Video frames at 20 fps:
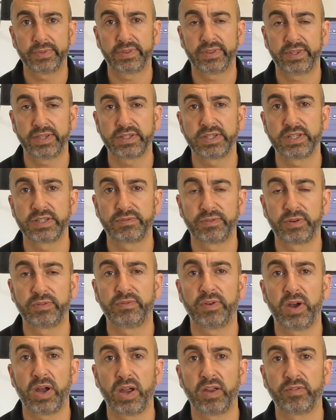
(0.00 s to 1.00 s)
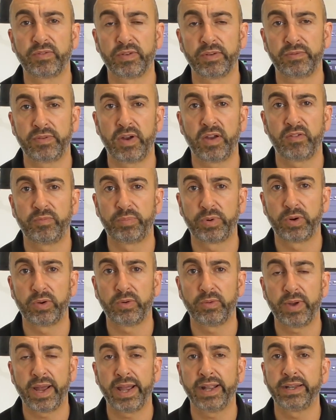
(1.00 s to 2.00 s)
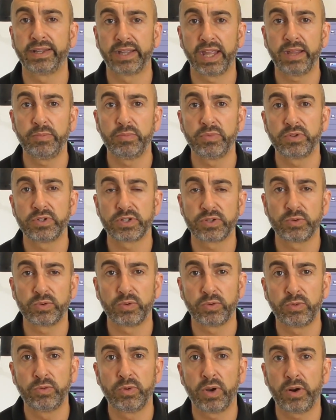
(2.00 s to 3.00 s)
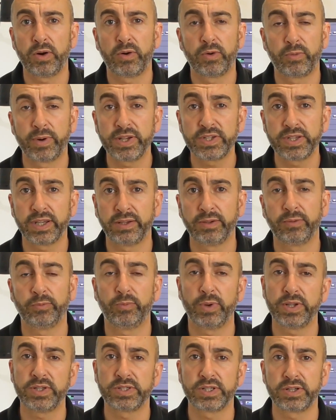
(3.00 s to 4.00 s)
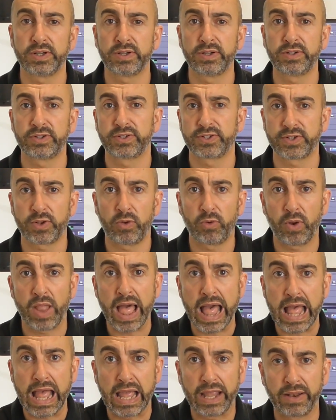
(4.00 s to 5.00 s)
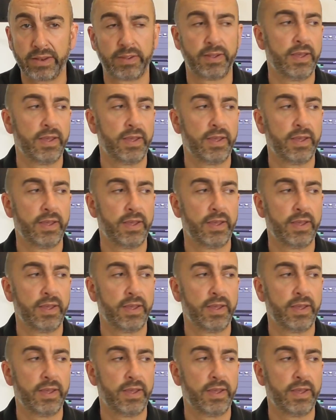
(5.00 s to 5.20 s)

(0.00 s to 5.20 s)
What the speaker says: this is for VIVE Pro and gamers who are racers online.